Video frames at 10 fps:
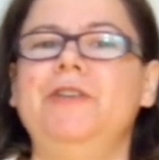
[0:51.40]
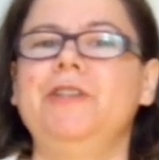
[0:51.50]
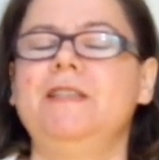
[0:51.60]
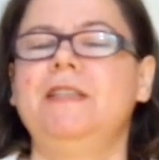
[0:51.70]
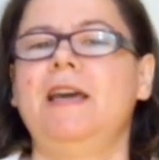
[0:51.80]

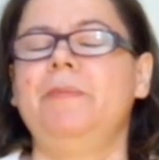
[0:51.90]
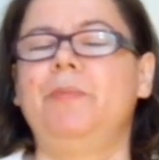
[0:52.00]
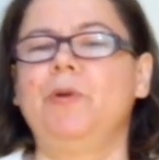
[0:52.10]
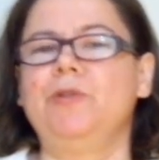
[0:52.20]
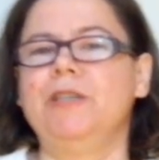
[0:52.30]
first
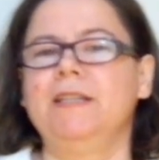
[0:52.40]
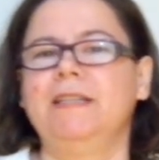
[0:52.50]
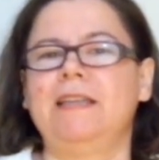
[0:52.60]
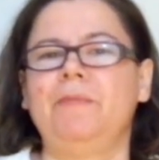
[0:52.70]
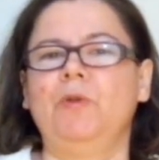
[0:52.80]
project
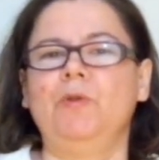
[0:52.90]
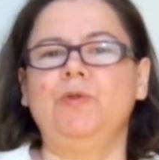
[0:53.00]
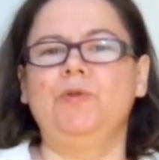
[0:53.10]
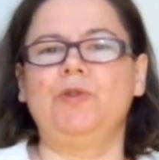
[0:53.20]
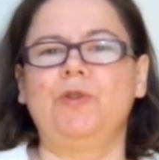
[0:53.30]
that I'm going
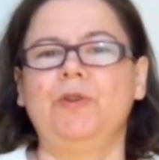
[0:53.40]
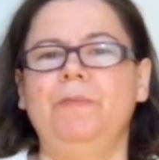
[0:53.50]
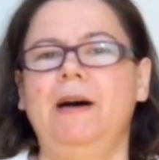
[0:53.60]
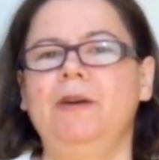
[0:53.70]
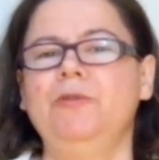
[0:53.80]
to talk
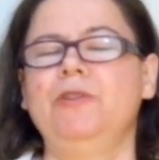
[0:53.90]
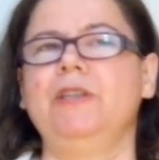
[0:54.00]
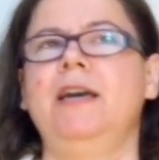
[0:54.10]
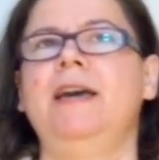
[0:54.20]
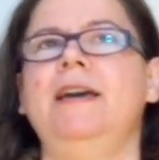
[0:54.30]
about
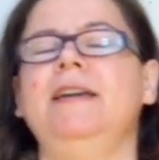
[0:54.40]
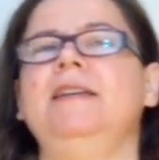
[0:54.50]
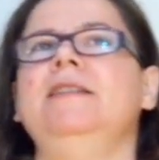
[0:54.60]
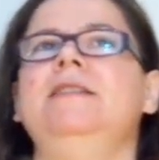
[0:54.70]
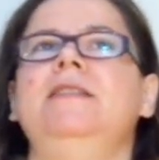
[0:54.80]

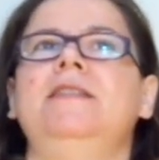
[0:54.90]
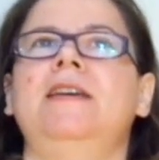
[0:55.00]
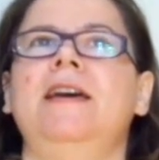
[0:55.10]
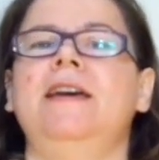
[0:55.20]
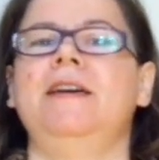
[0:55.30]
is
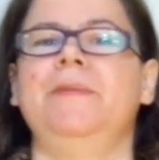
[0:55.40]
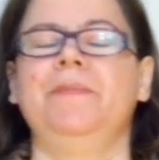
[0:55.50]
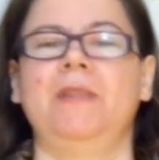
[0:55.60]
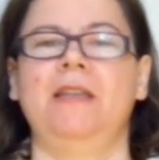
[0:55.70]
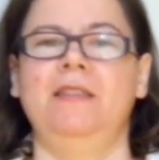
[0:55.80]

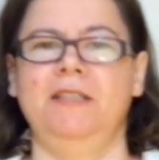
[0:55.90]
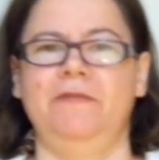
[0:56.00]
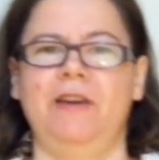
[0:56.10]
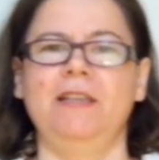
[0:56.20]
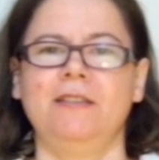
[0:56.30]
this
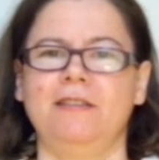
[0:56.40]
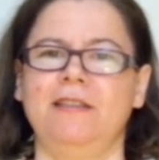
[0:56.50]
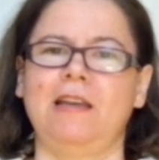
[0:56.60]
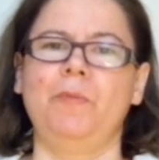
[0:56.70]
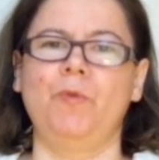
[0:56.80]
vest
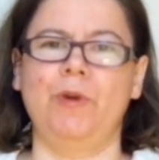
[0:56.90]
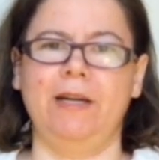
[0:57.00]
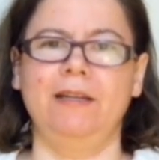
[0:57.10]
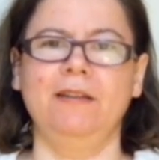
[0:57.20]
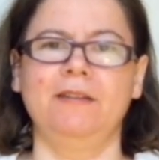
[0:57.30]
that I'm
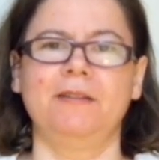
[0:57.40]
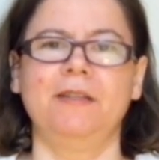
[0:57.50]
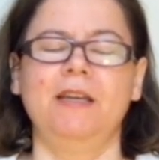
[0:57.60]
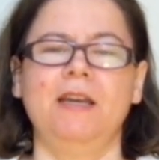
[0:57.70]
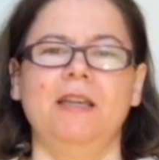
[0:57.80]
wearing.
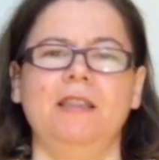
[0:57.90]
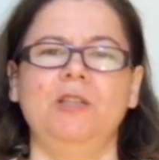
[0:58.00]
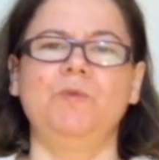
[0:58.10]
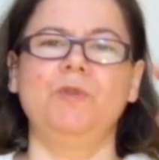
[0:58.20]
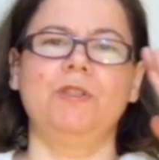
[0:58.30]

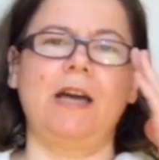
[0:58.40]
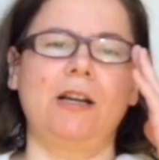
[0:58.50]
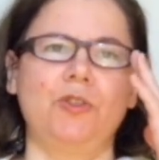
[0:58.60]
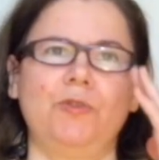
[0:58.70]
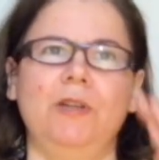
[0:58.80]
This was
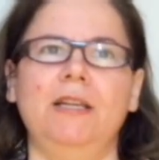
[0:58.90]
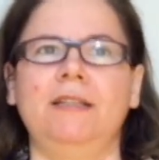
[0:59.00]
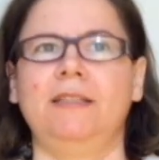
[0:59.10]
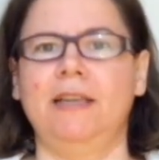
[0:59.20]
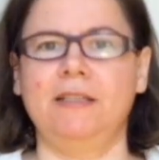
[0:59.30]
actually
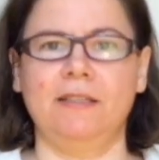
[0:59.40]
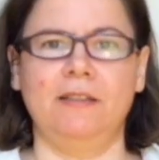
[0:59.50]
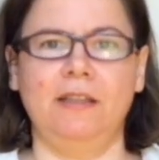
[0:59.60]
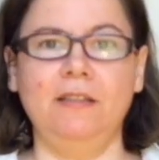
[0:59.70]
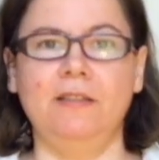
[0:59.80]
a test
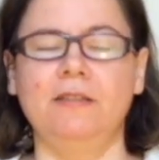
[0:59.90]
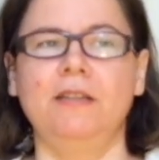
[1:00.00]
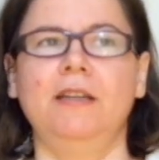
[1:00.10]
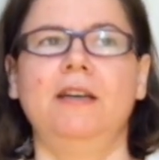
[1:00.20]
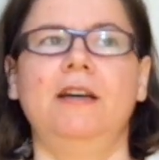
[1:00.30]
knit
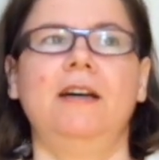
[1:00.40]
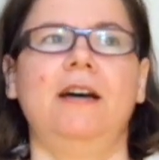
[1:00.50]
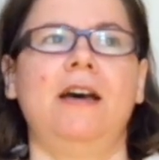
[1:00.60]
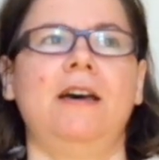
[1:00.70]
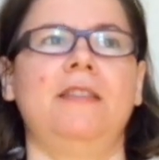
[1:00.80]

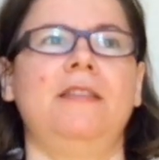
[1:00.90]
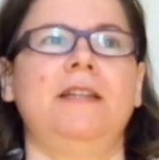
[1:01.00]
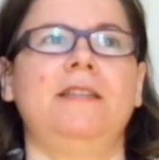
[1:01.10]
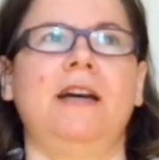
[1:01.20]
that